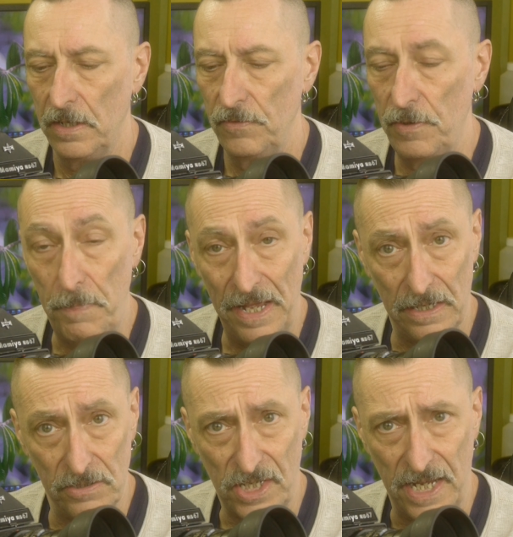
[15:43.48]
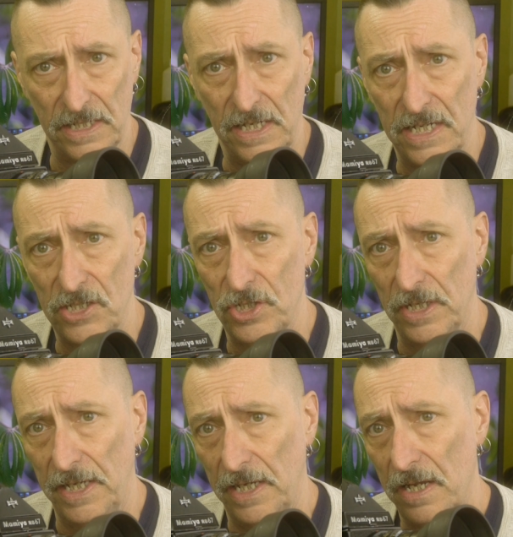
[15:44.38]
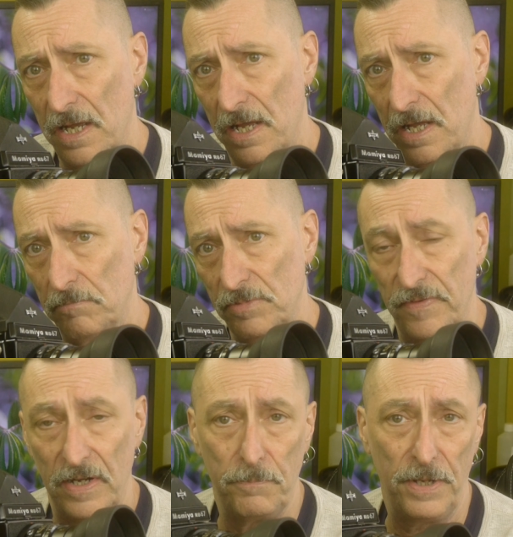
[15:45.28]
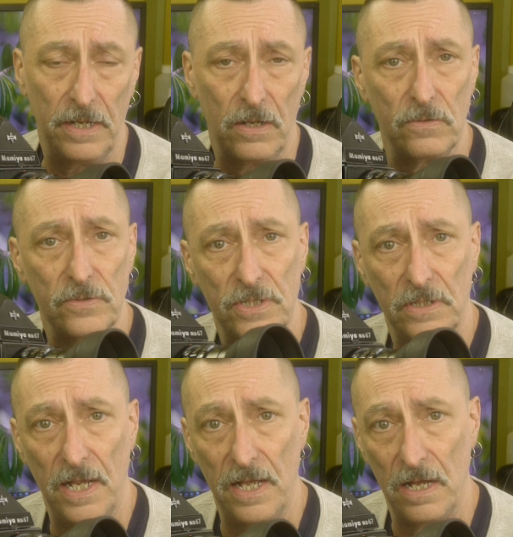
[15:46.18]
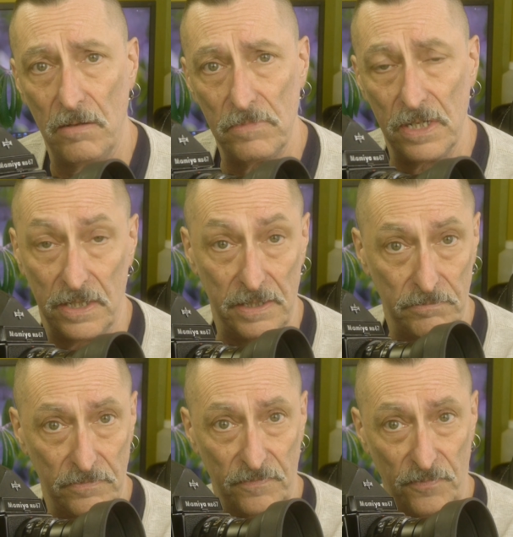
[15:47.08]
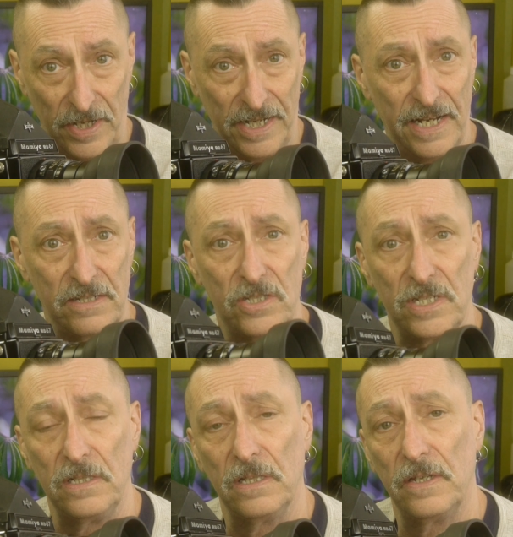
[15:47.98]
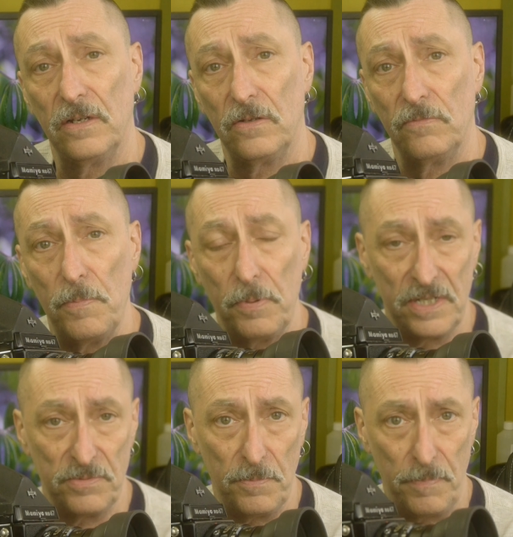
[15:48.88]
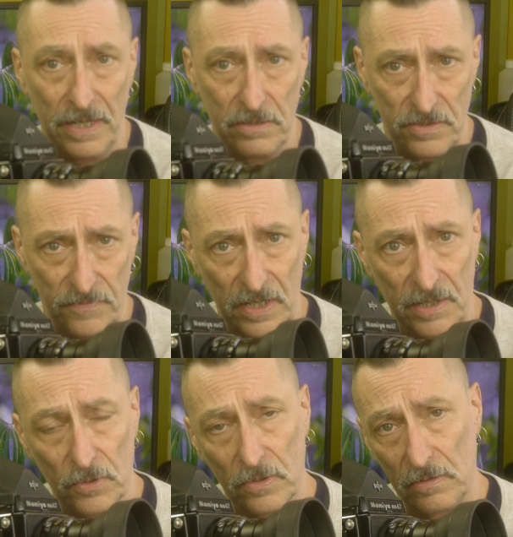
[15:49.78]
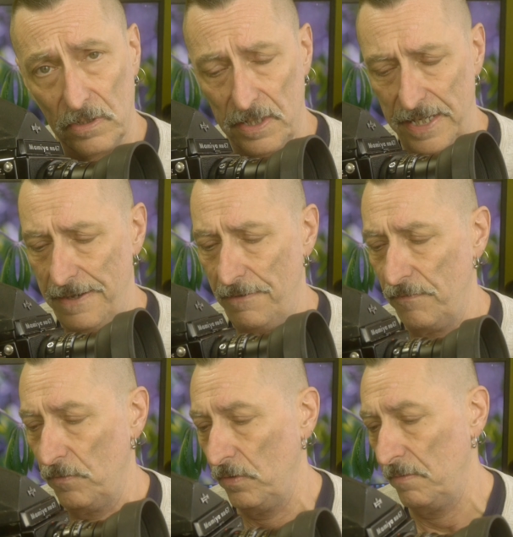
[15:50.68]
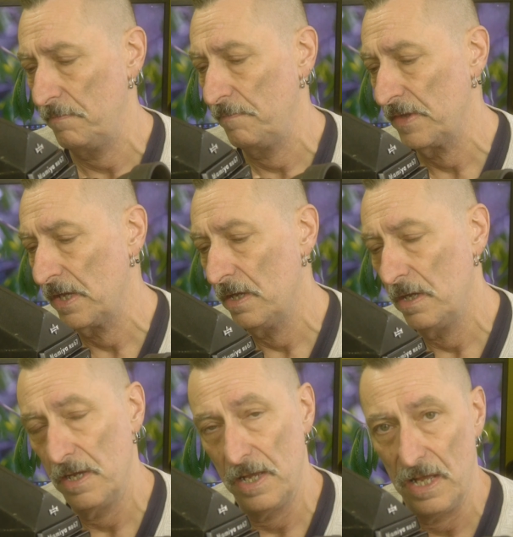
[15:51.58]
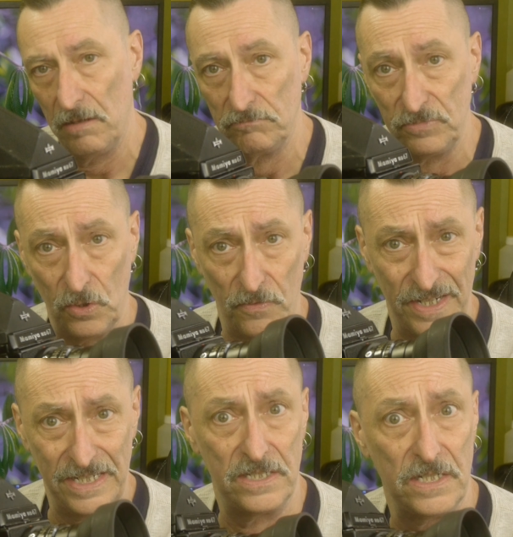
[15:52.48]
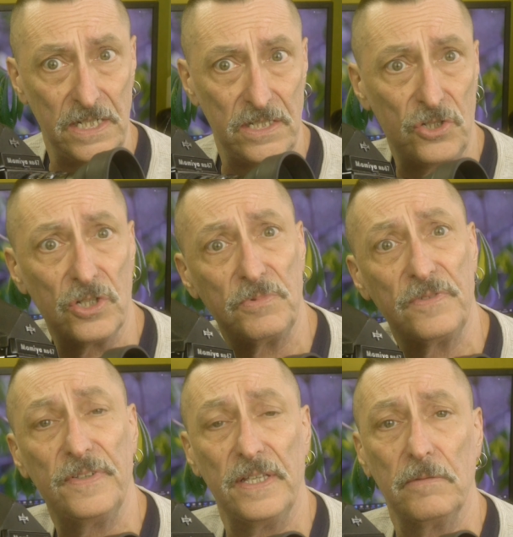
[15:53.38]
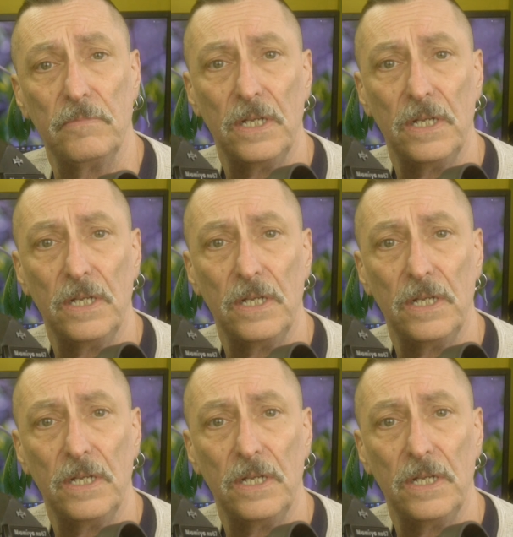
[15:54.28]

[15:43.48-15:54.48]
the bellows can actually develop pinholes, and I'm very glad to see that there are replacement bellows available online now for them. Not that it's an easy job to fit them.